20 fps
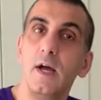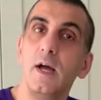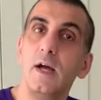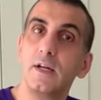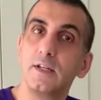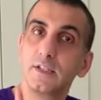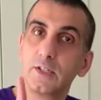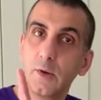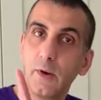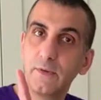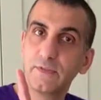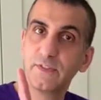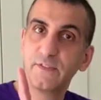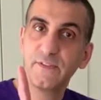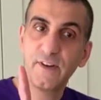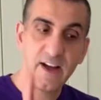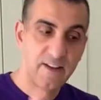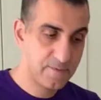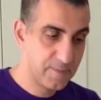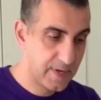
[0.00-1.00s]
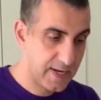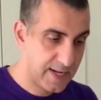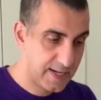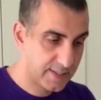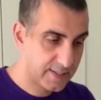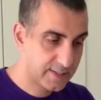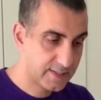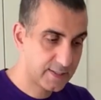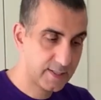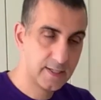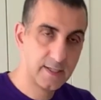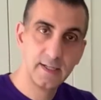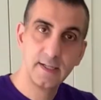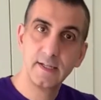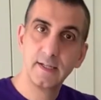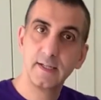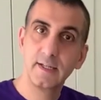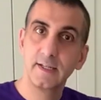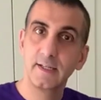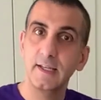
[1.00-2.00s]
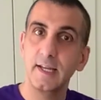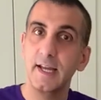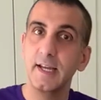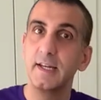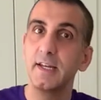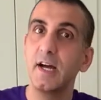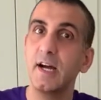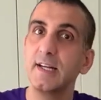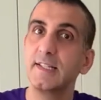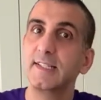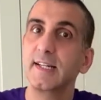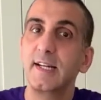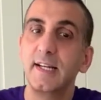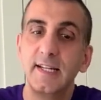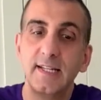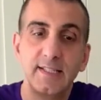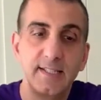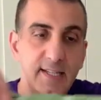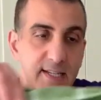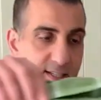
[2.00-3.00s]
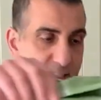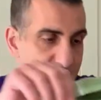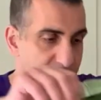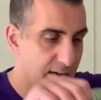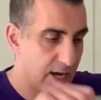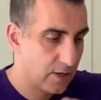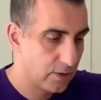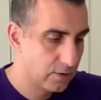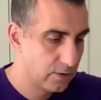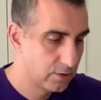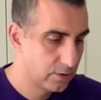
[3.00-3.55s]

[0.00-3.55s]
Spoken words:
So after 5 minutes, get a nice clean tea towel,